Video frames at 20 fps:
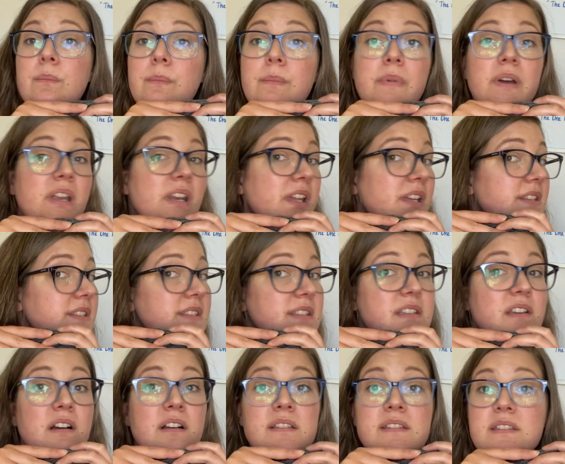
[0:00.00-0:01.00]
but it's
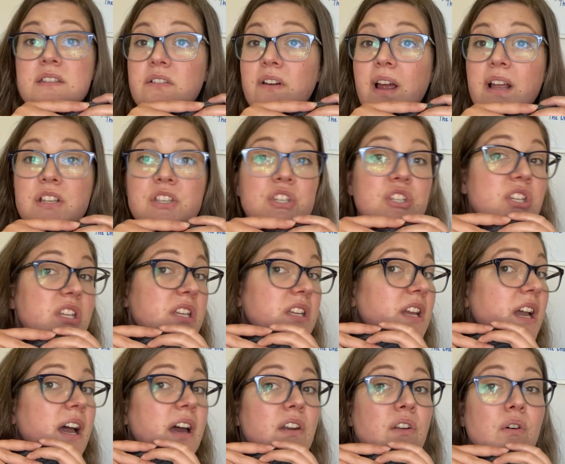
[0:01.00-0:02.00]
not scratchy
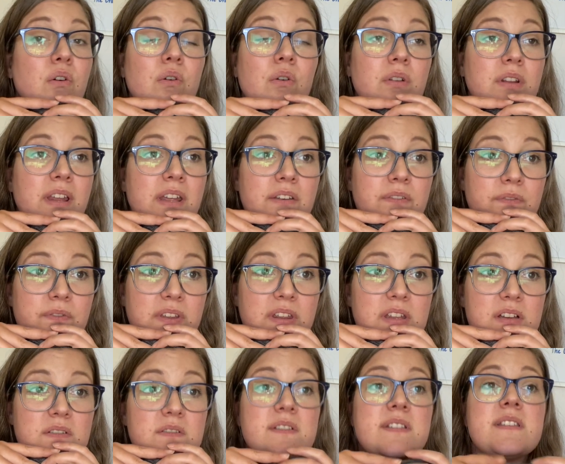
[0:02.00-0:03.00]
at all. It
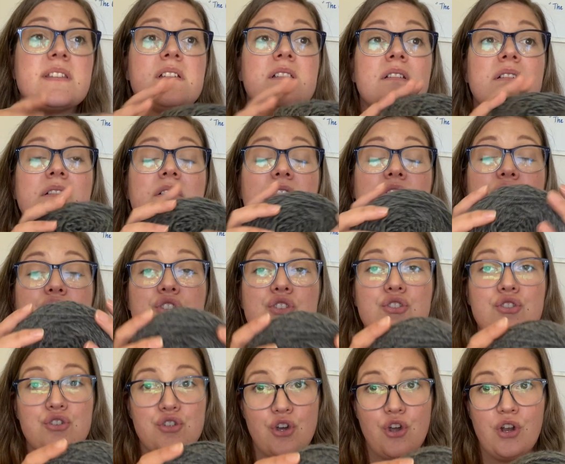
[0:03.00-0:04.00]
feels
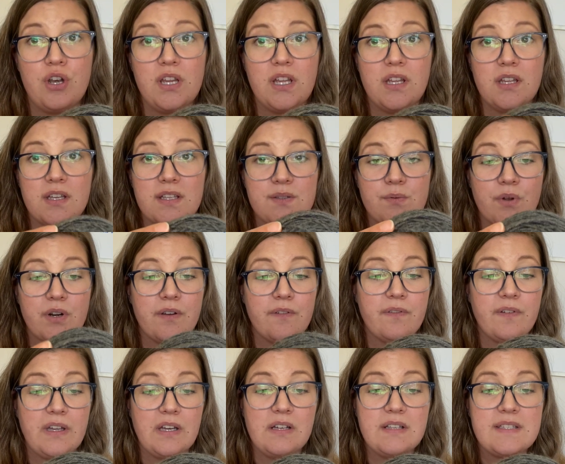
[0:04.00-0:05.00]
sturdy is what it
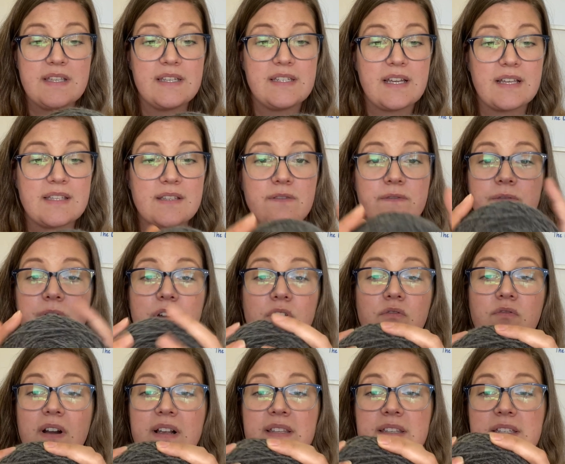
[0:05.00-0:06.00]
feels. It doesn't feel
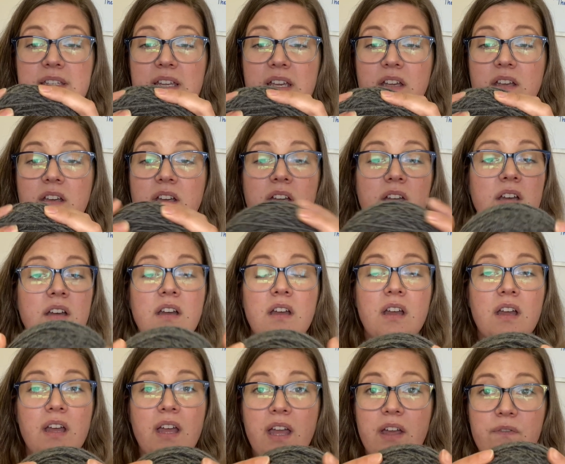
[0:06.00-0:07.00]
rustic,
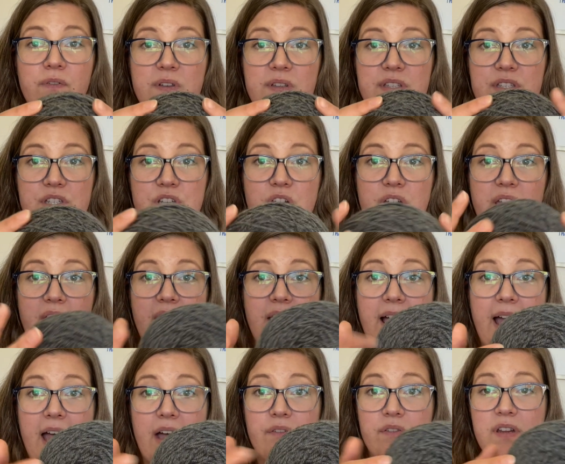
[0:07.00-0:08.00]
it feels sturdy. And I
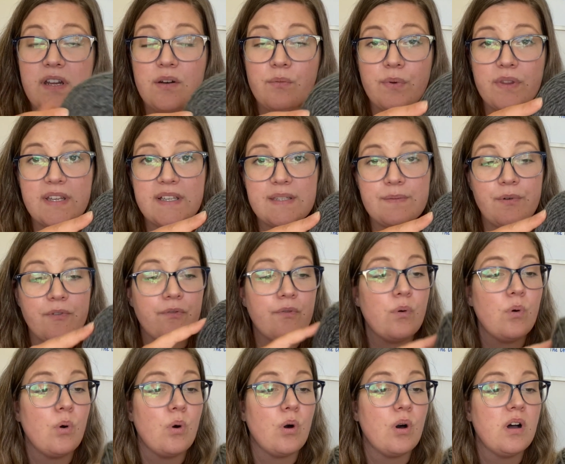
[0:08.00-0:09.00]
have knitted with this
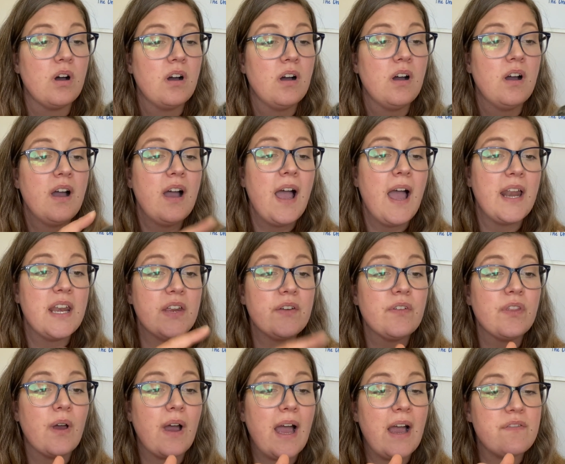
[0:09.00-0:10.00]
before And even though
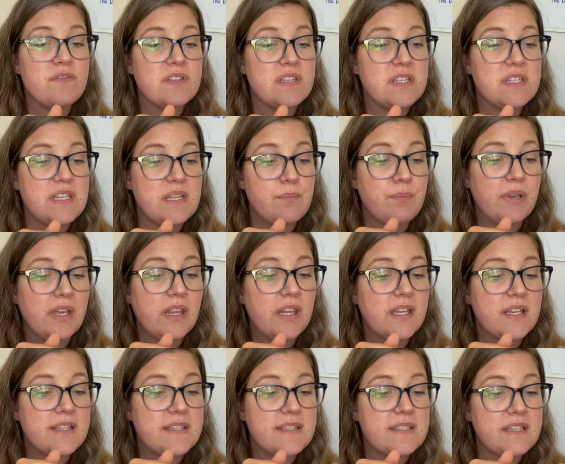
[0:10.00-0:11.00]
I have to de-pill it
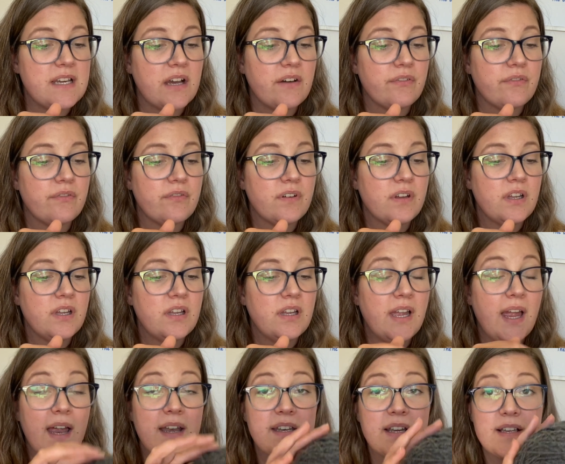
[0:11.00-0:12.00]
and stuff,
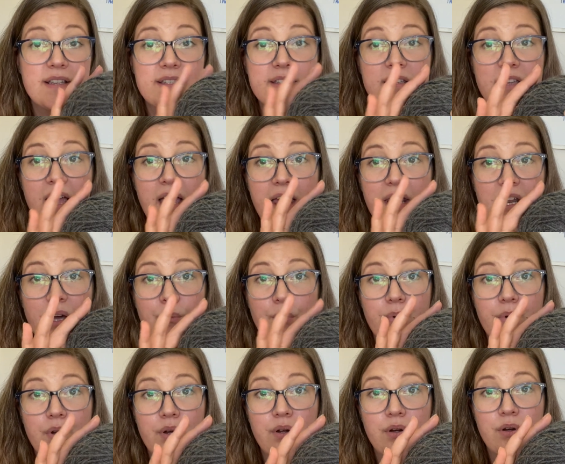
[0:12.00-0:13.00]
it does end up
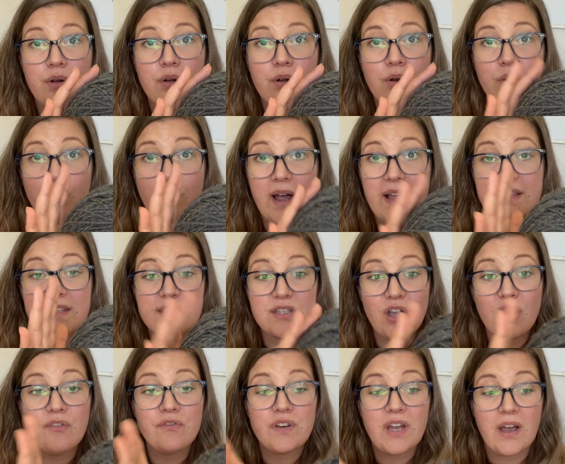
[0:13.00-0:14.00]
quite
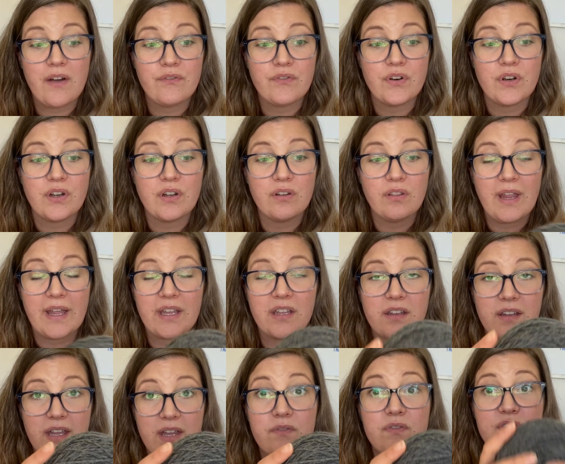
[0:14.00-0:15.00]
soft after, like
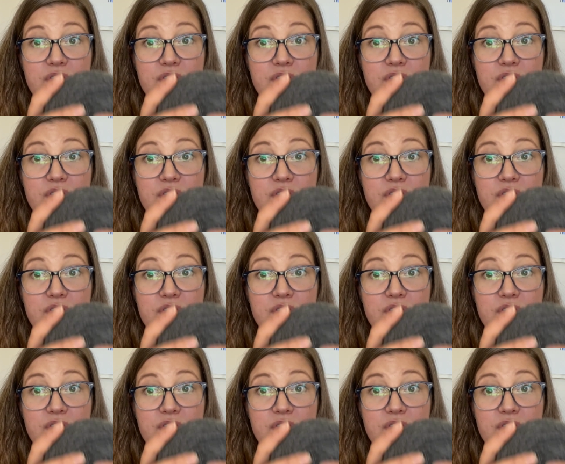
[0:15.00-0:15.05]
even